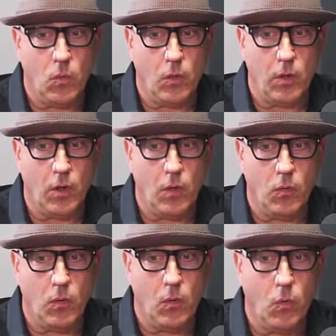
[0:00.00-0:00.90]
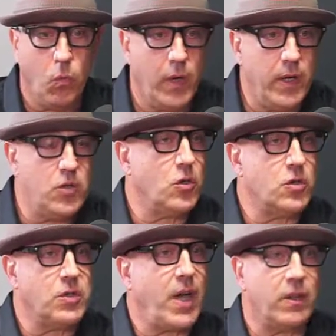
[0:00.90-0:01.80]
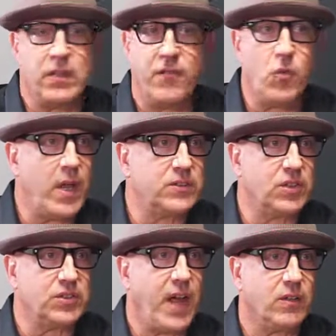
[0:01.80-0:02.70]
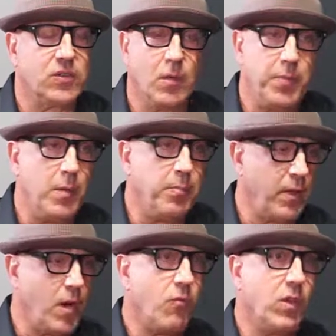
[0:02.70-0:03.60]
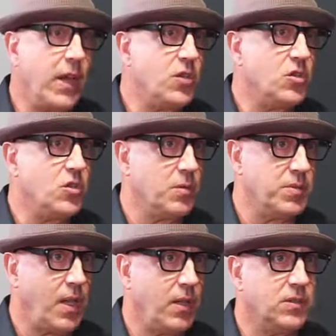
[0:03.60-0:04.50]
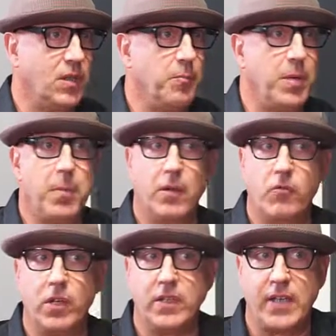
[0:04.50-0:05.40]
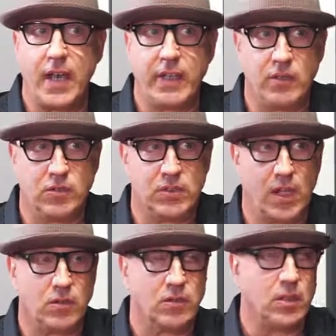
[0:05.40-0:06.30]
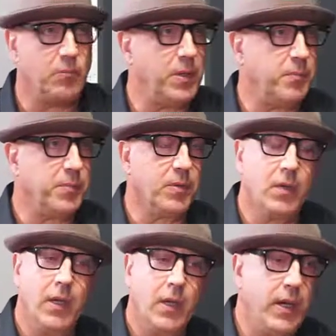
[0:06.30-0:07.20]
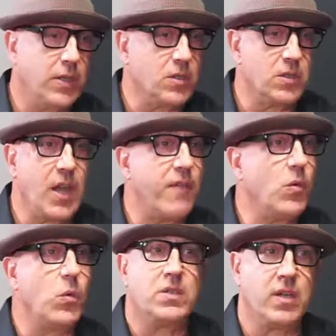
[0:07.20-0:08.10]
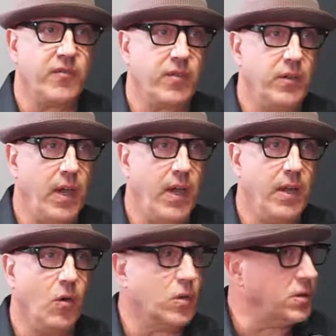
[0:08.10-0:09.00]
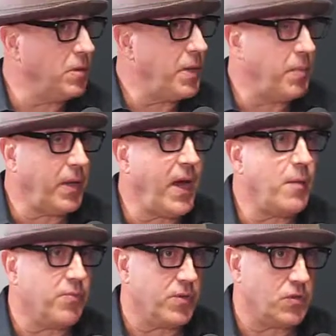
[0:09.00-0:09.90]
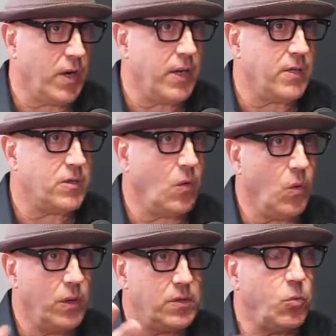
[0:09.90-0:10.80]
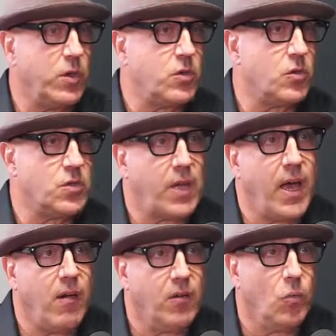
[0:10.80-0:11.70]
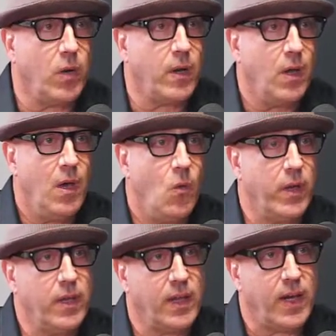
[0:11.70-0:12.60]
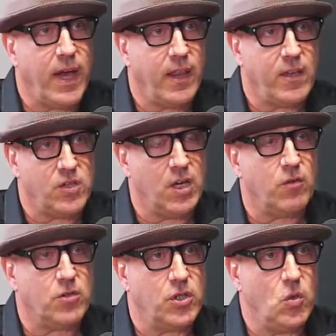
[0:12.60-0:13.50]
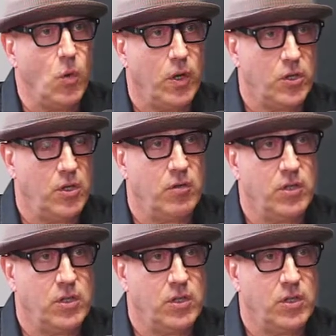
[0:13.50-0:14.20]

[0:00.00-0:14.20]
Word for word: you know, what is your style? Because everyone has a style. Some people are relationship sellers. Some people are really technical sellers. Some people, it's just everyone's different, and or some people are hybrids, right? So what's what's your style, mm. and hmm. what are the what are the kind of the secrets that you want to share in this